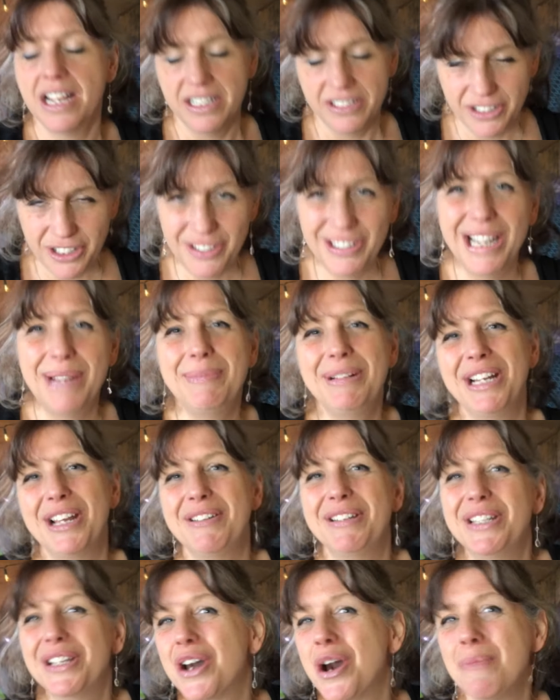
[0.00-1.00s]
Do let me know
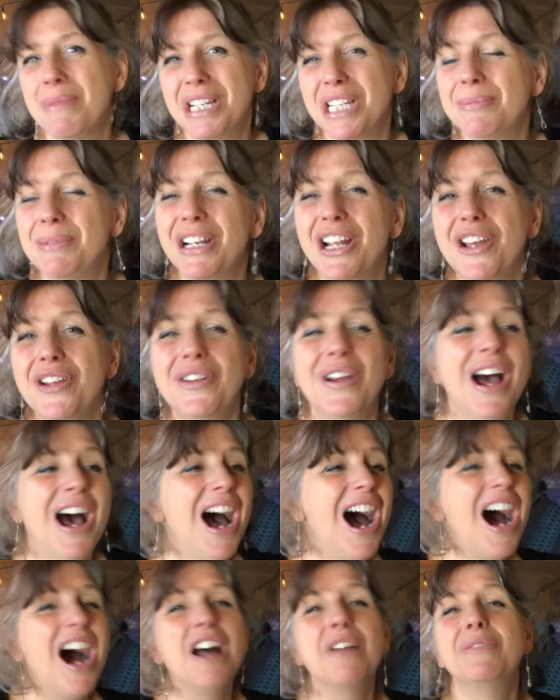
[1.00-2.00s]
in the comments below.
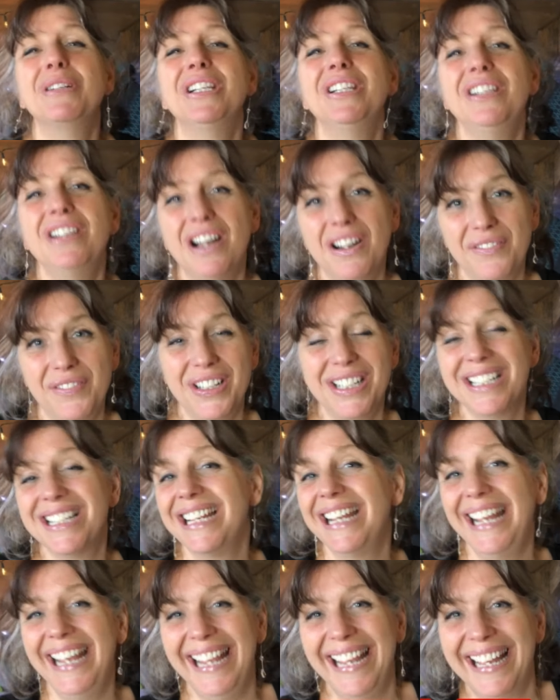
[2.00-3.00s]
I would love to
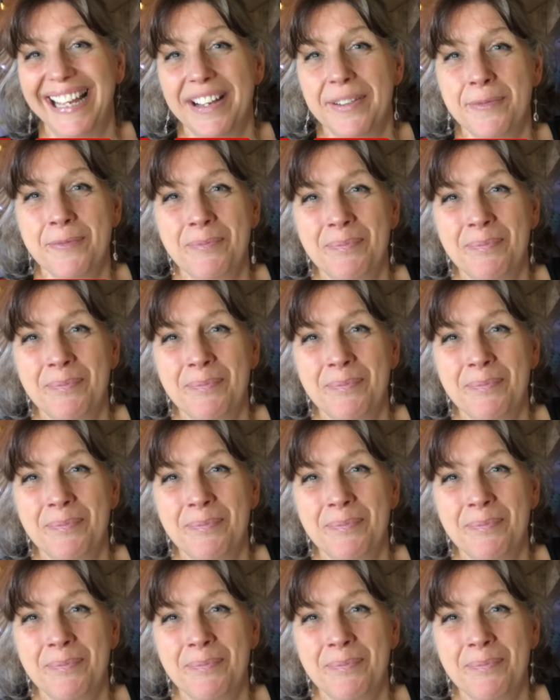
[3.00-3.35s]
hear.